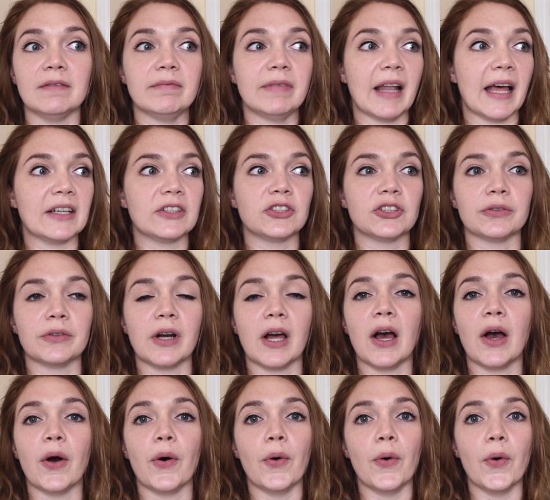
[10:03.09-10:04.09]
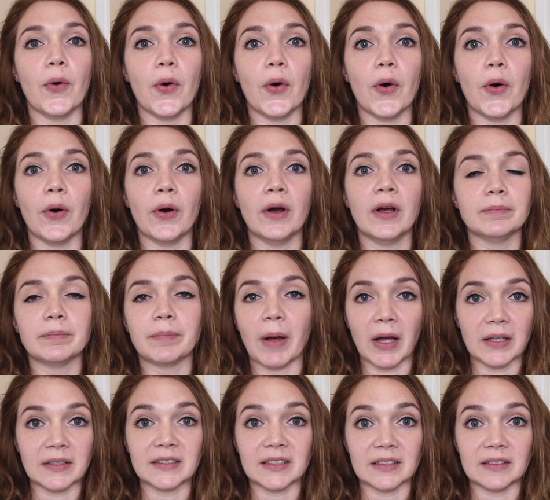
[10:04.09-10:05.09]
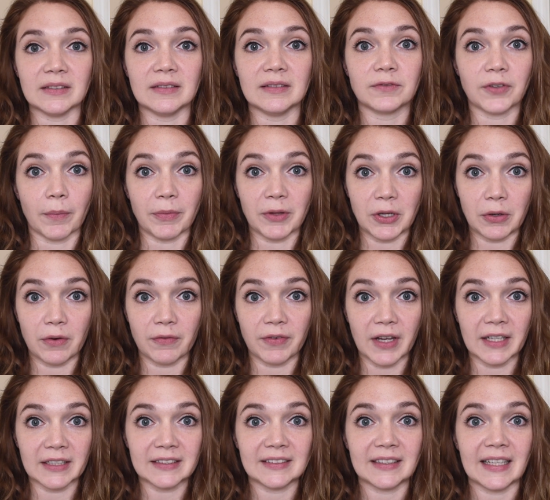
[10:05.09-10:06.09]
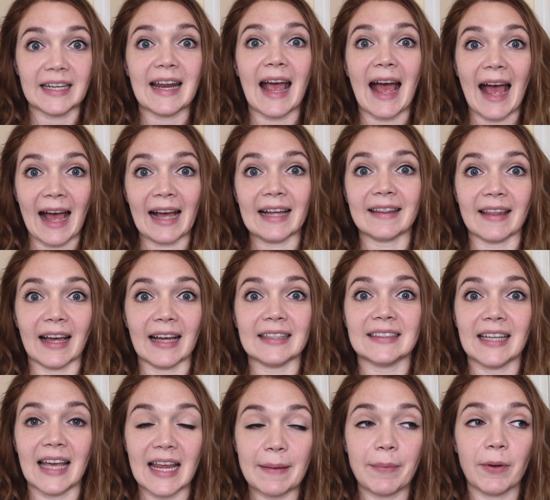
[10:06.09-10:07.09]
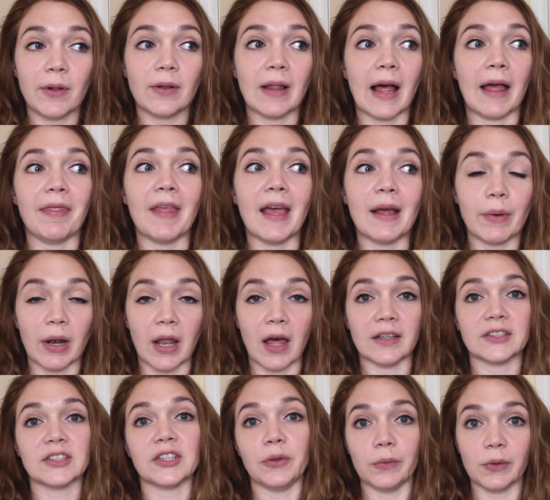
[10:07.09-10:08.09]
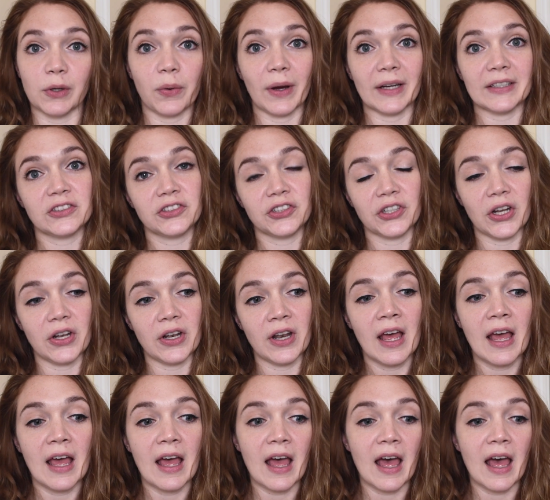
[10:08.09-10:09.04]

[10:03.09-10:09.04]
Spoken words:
lecturer or person from the university at that table, and they will ask you a question,